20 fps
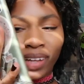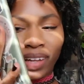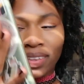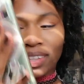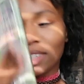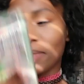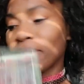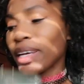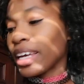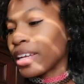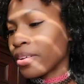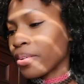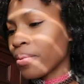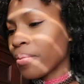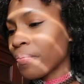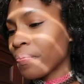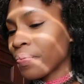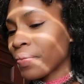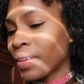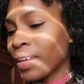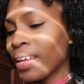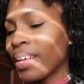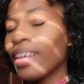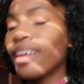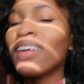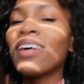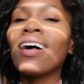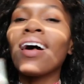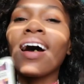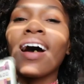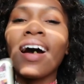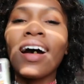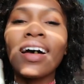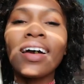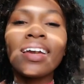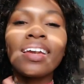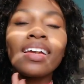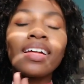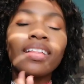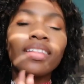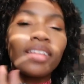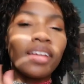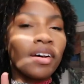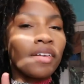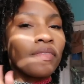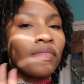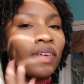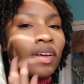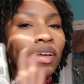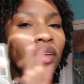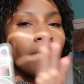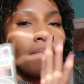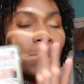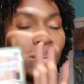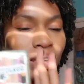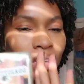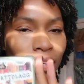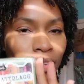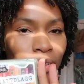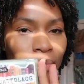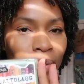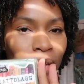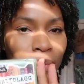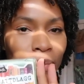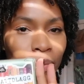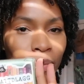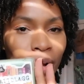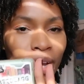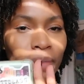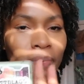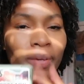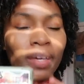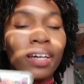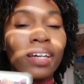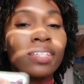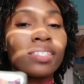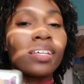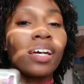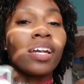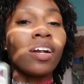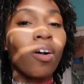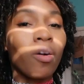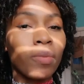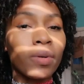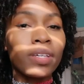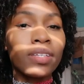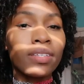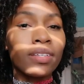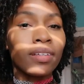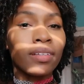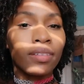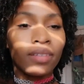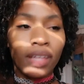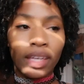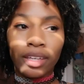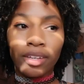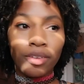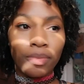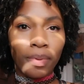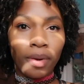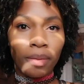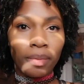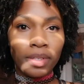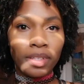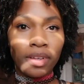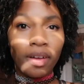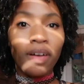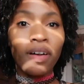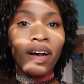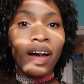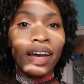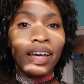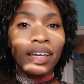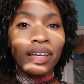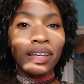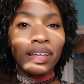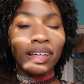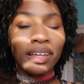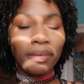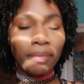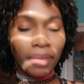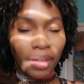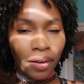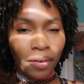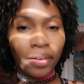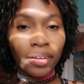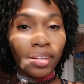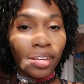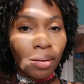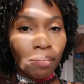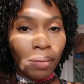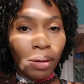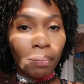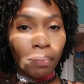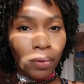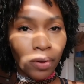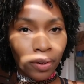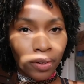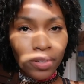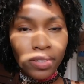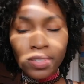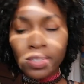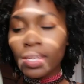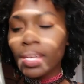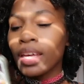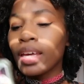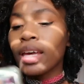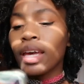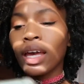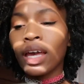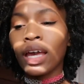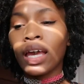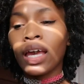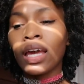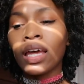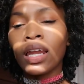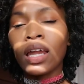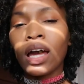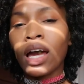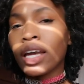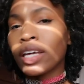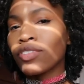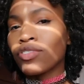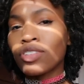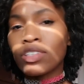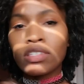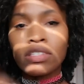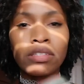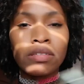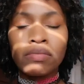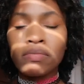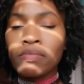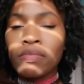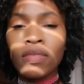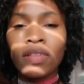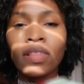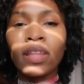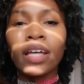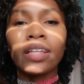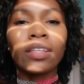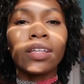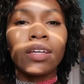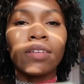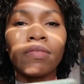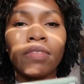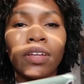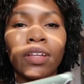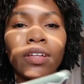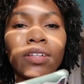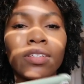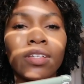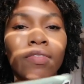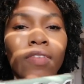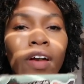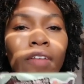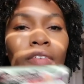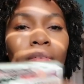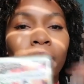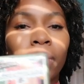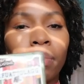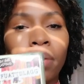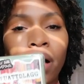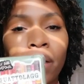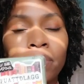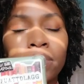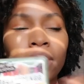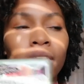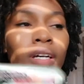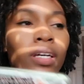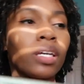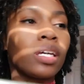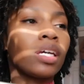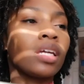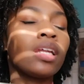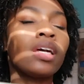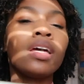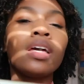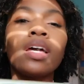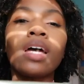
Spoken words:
That's my Kindle. I love my Kindle Paperwhite because I always, like you probably saw, I carry it in my purse, and I just like the convenience of having my pop socket.